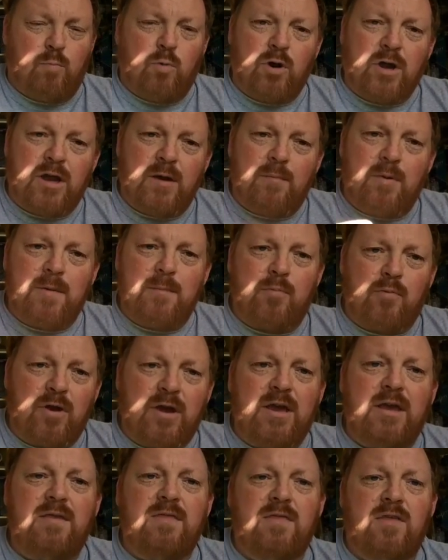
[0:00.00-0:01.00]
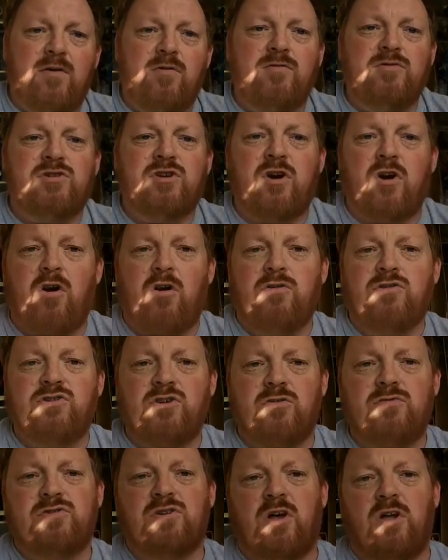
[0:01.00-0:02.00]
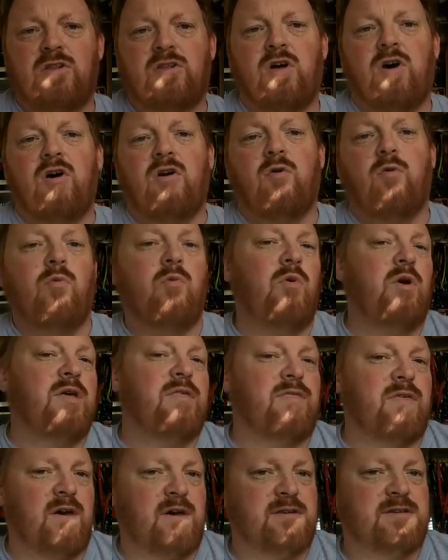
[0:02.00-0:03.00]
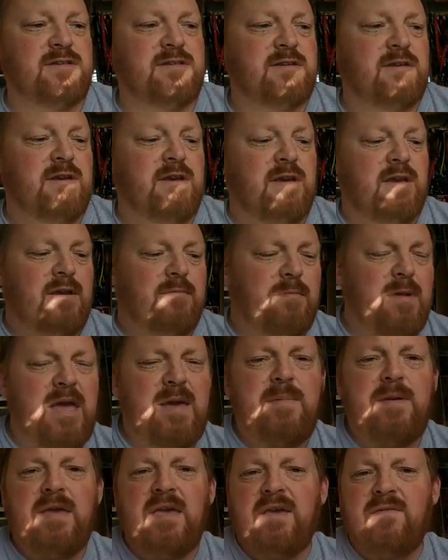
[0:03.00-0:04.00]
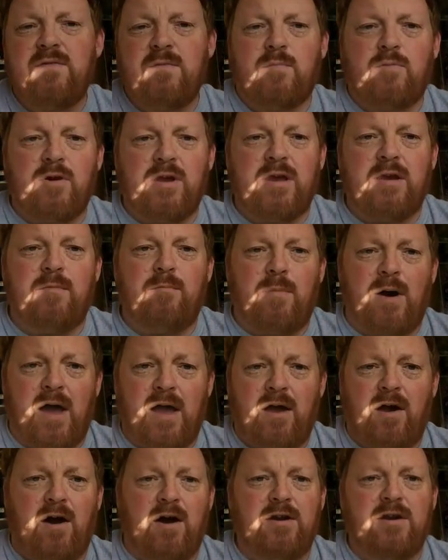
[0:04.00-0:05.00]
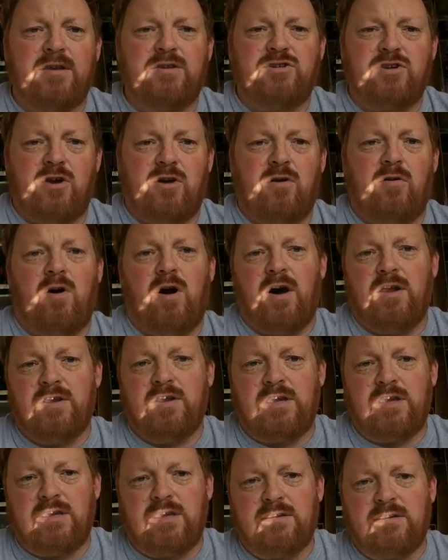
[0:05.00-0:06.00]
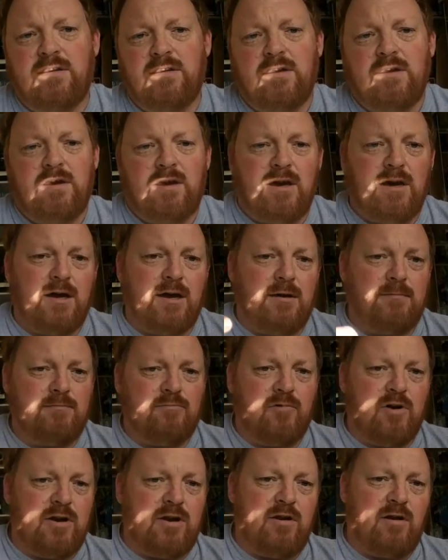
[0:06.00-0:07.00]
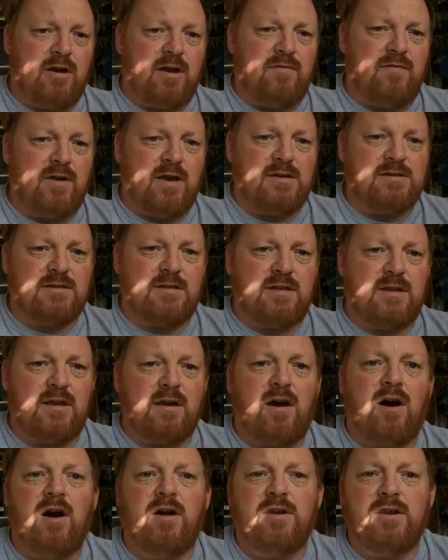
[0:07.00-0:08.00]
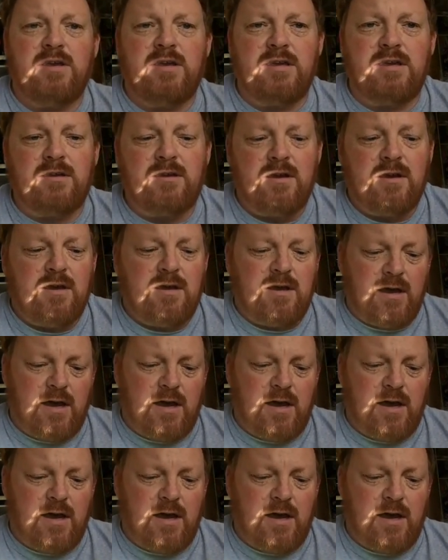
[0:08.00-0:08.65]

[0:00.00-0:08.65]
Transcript: we're going to be bringing those car shows along with us. Maybe even bring my Honda show, Honda Heat. Right here, I'll give you guys a link. Honda Heat.